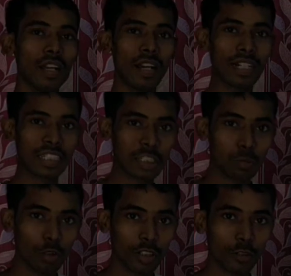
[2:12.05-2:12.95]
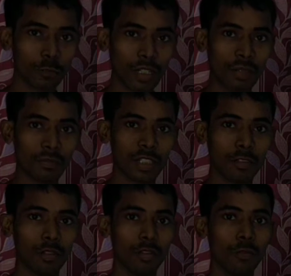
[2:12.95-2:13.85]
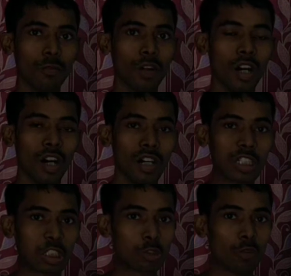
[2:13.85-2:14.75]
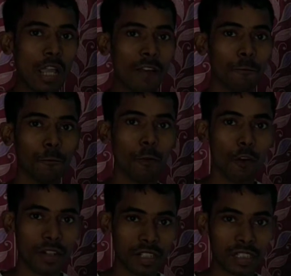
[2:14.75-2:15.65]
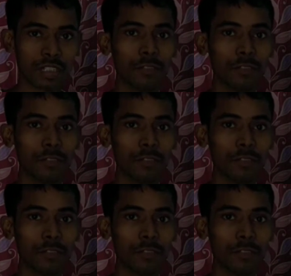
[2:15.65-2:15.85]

at this point of time there were vast swamp forest,